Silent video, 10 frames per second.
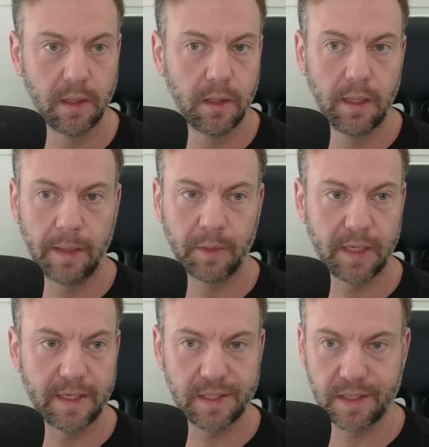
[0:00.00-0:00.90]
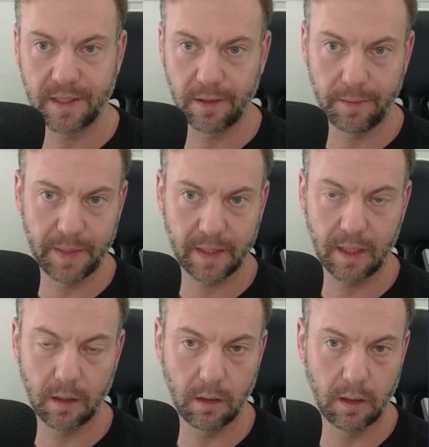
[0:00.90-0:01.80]
I'm not necessarily picking
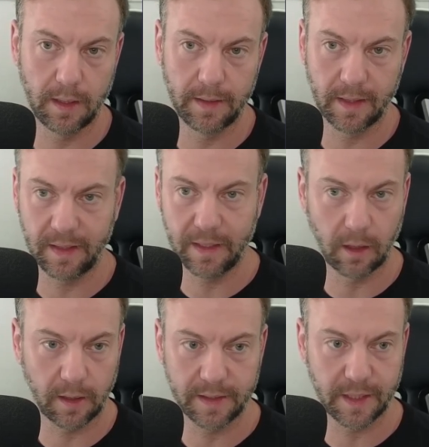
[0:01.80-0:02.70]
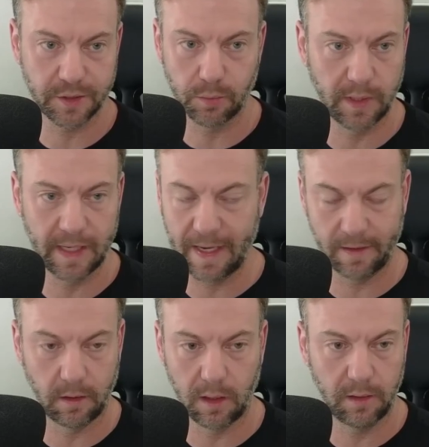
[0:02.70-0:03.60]
on the clean architecture one at
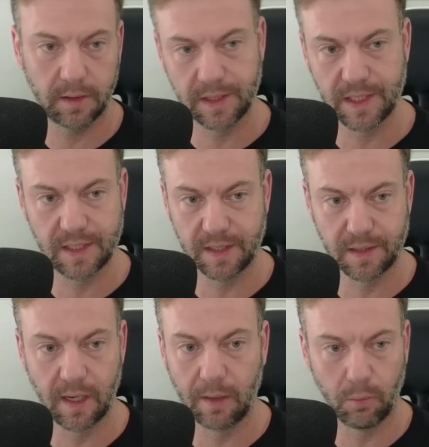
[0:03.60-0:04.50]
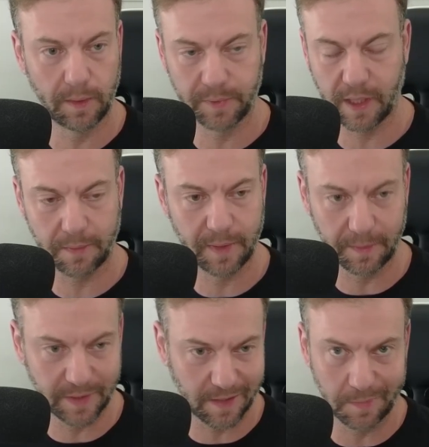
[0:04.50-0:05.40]
all because this is not what I'm talking about. I'm
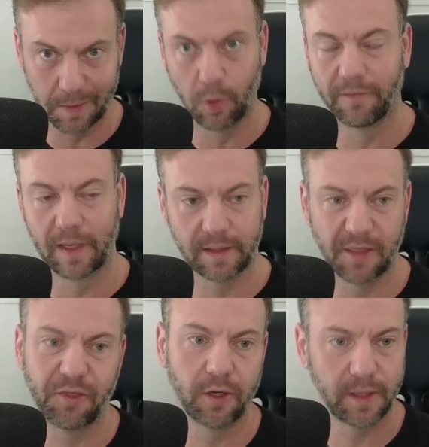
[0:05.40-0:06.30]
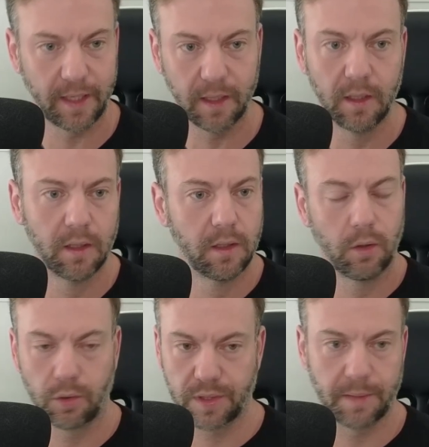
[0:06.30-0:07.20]
talking about more of the 30 or
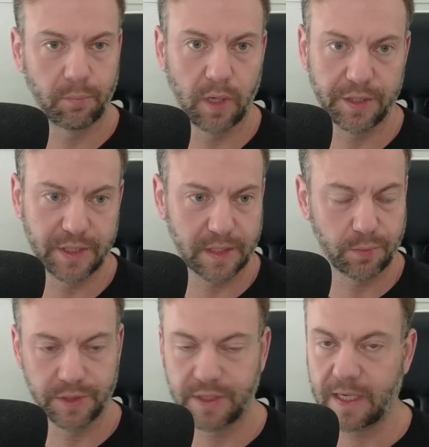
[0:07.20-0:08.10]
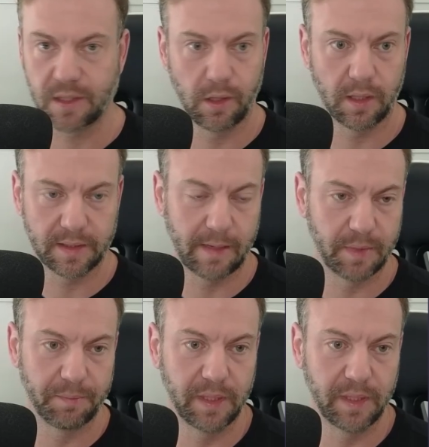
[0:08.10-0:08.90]
some projects where it takes a long time to build.